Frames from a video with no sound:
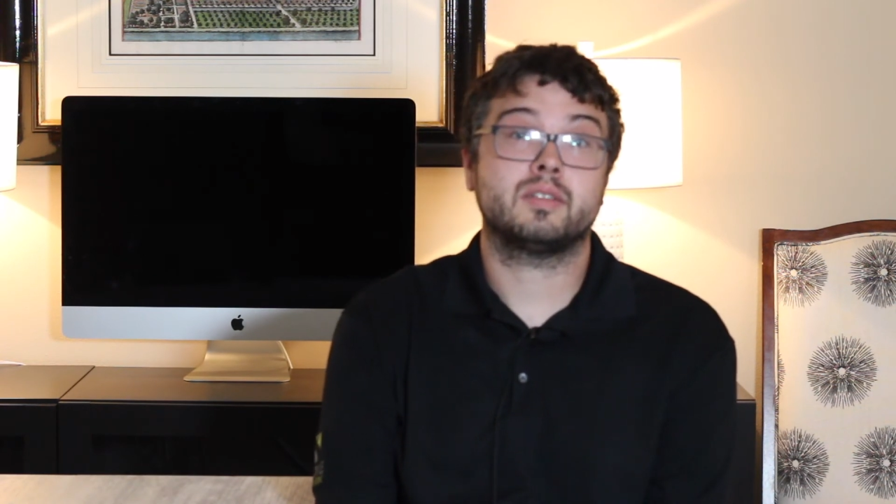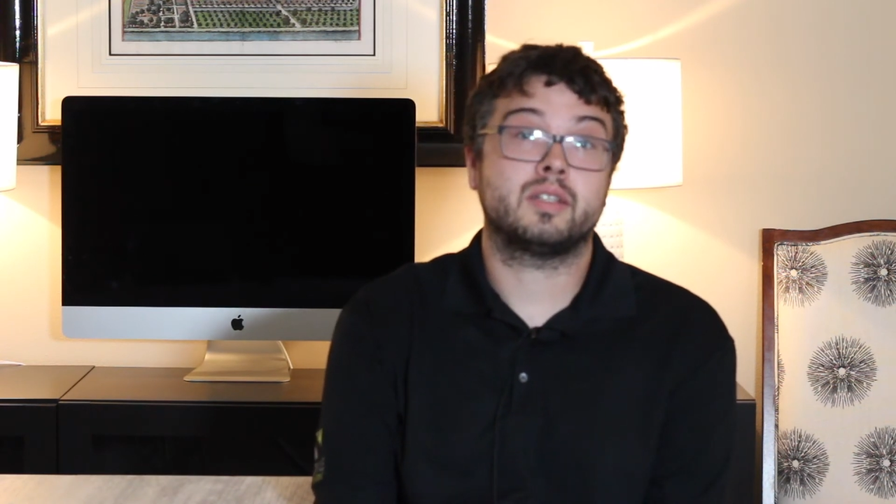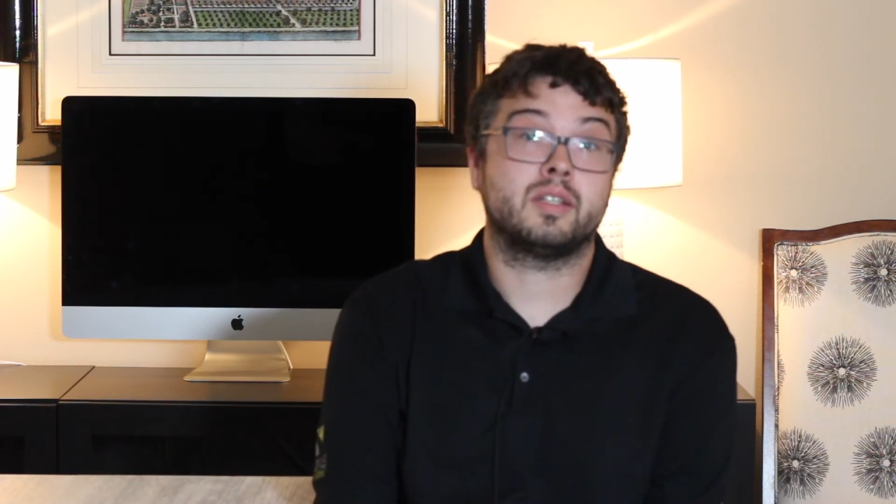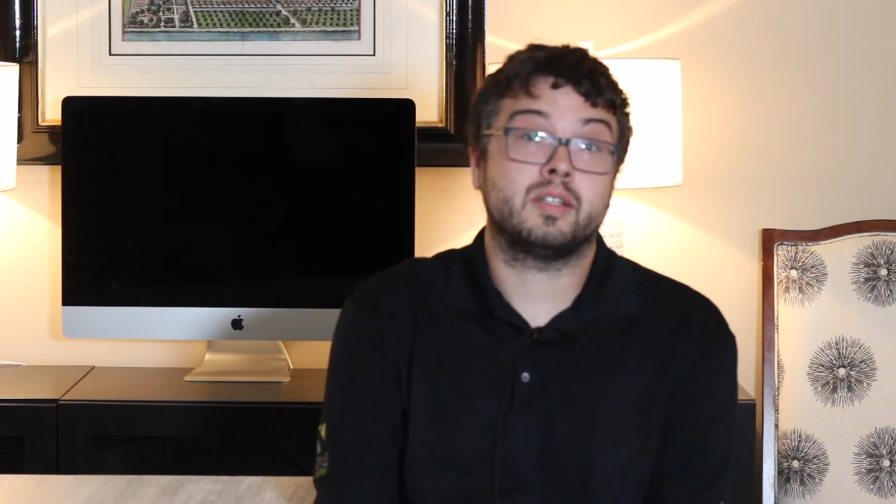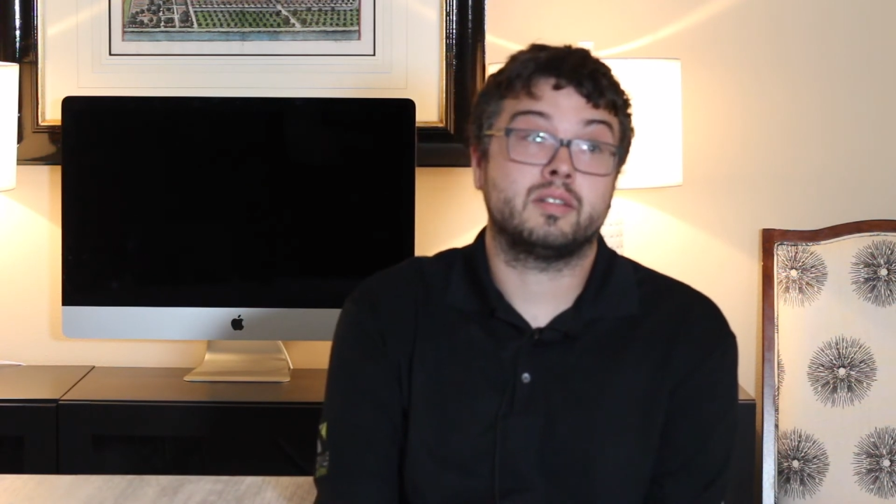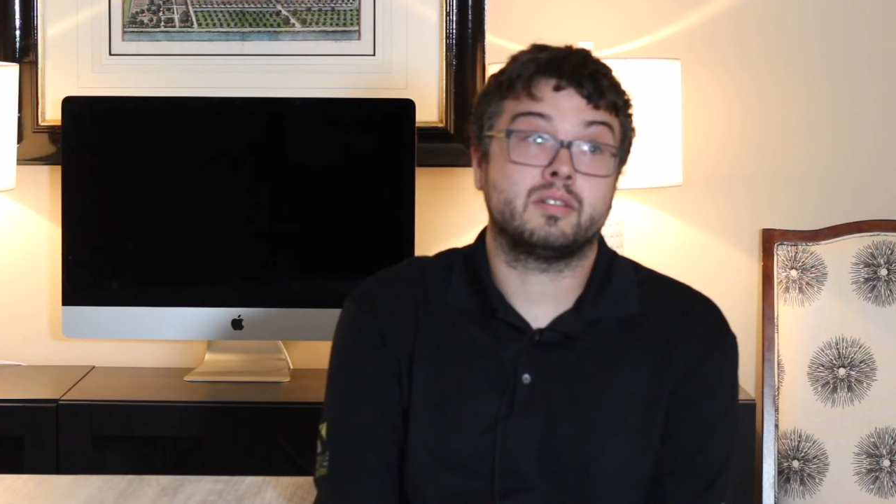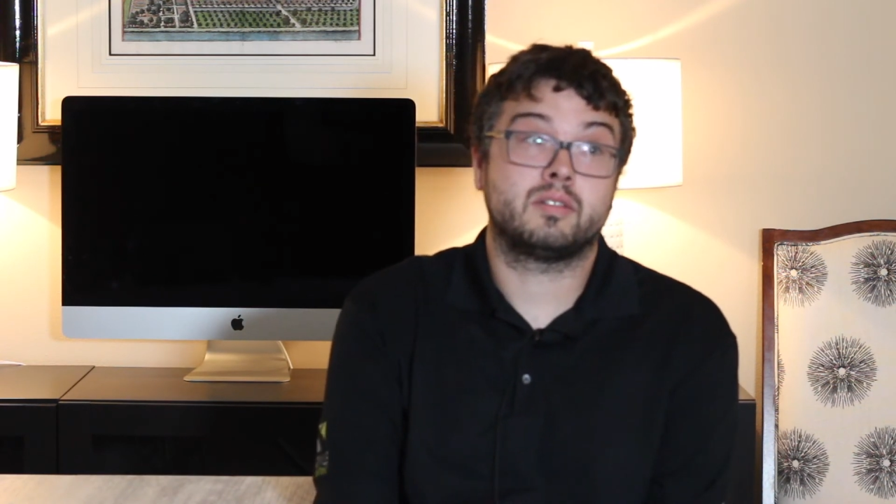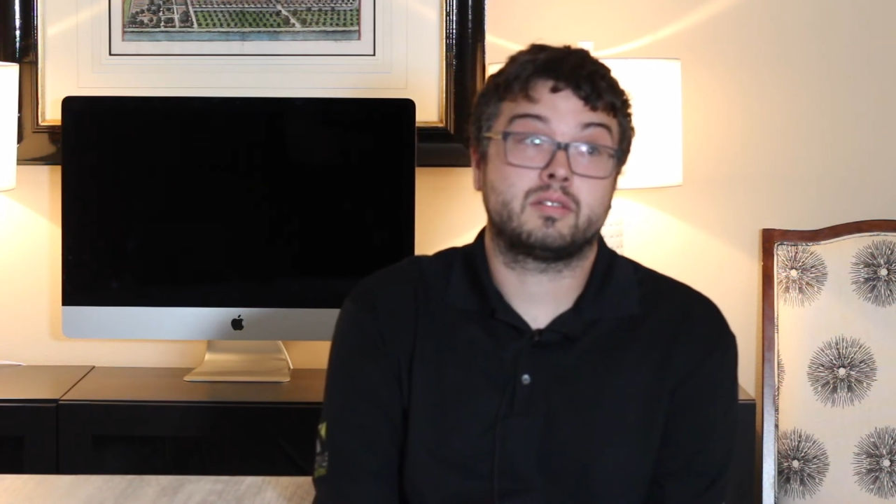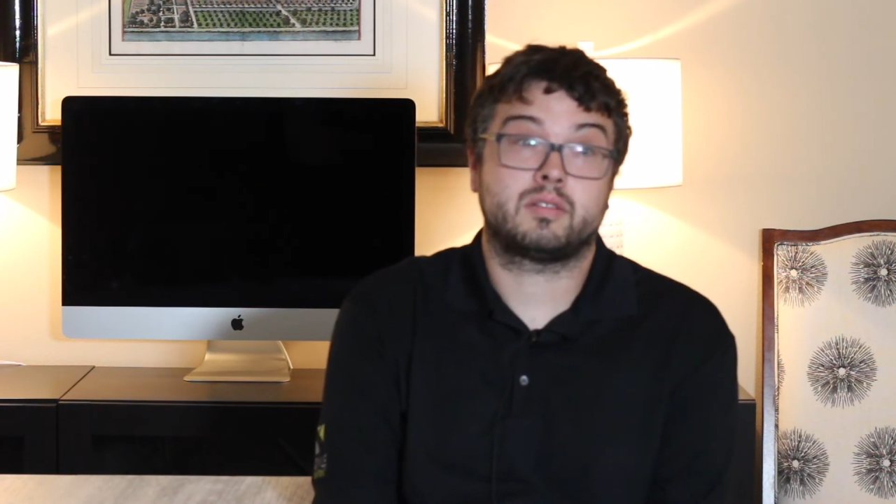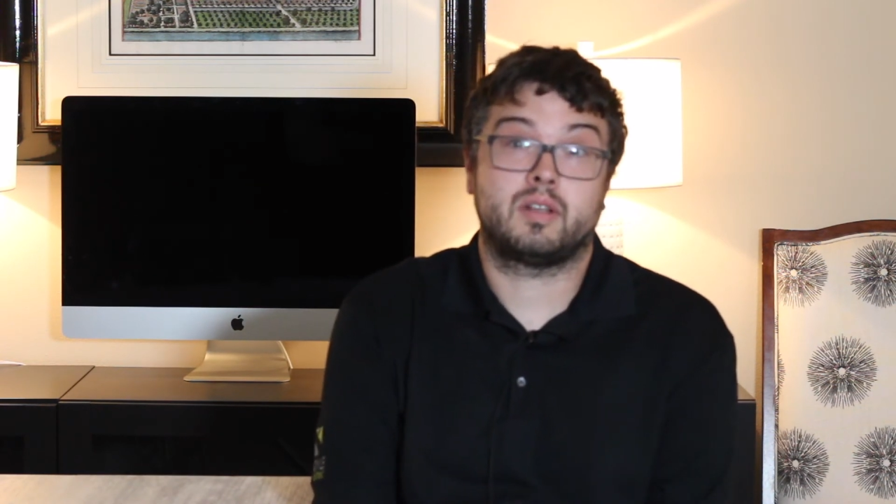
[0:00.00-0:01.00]

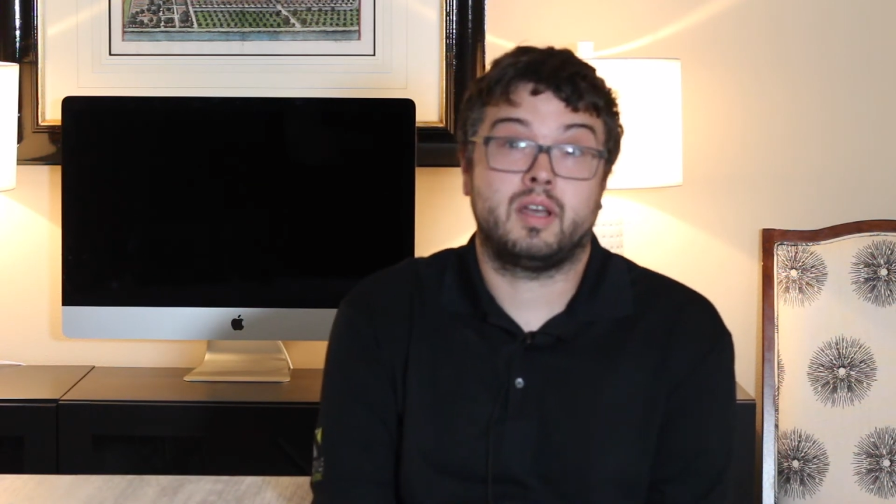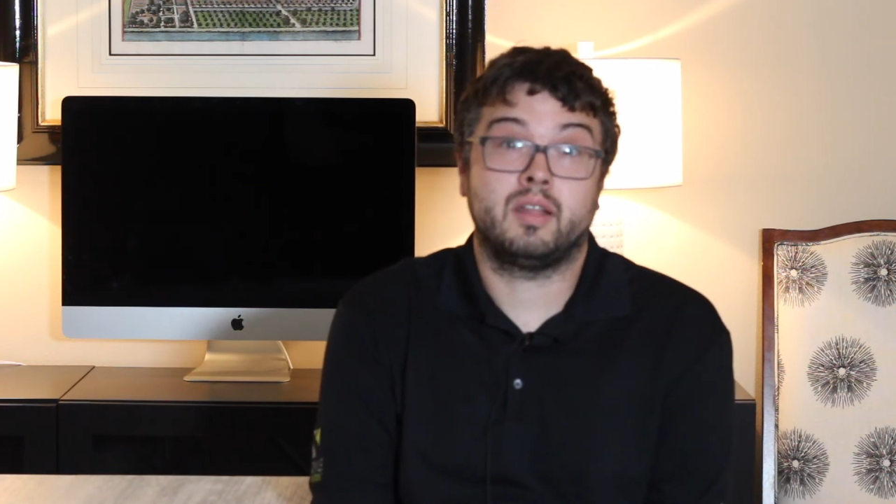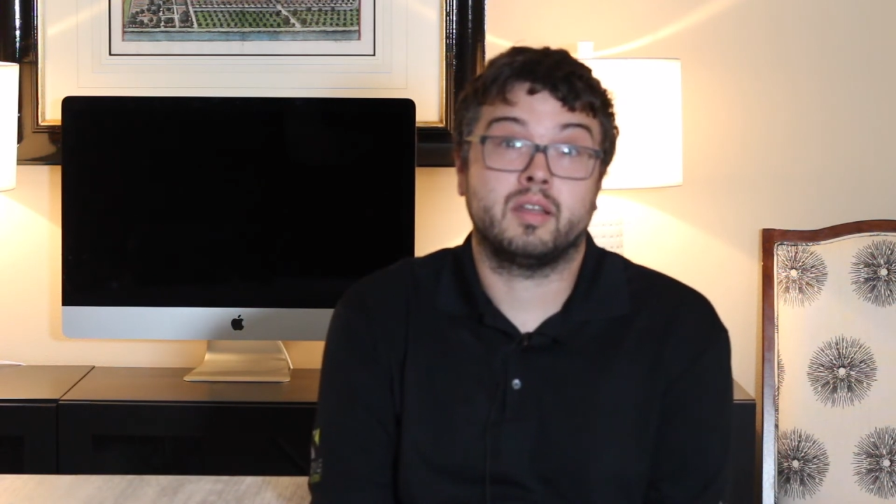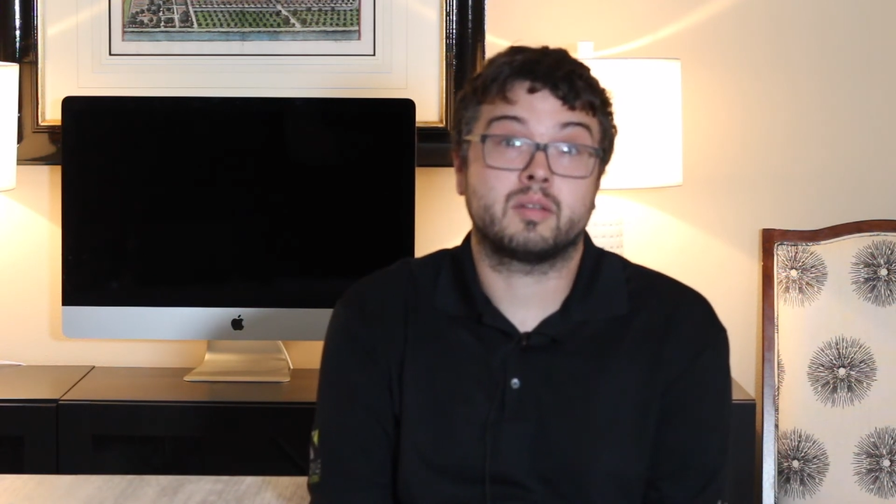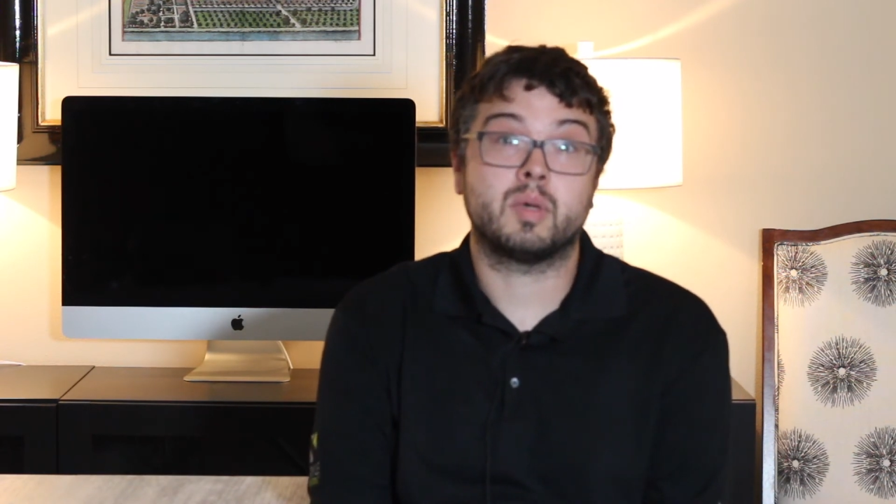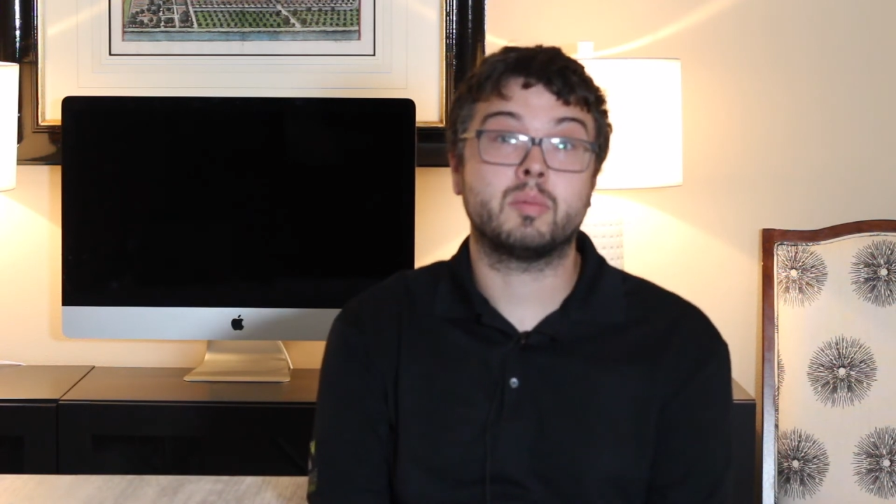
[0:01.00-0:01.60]
and I like my